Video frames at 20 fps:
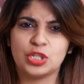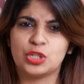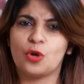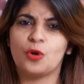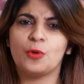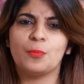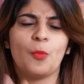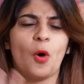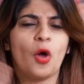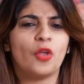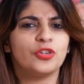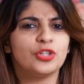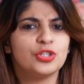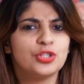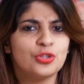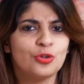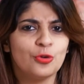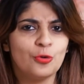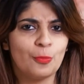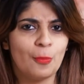don't bother
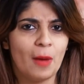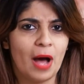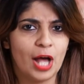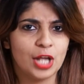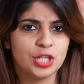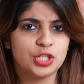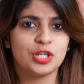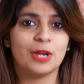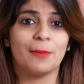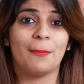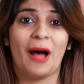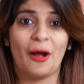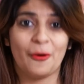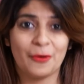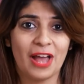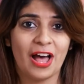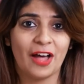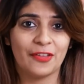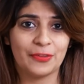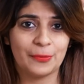too much
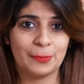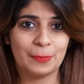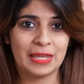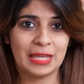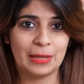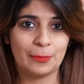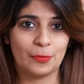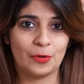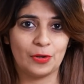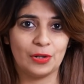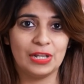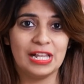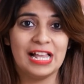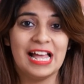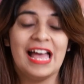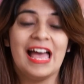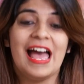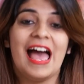about other people,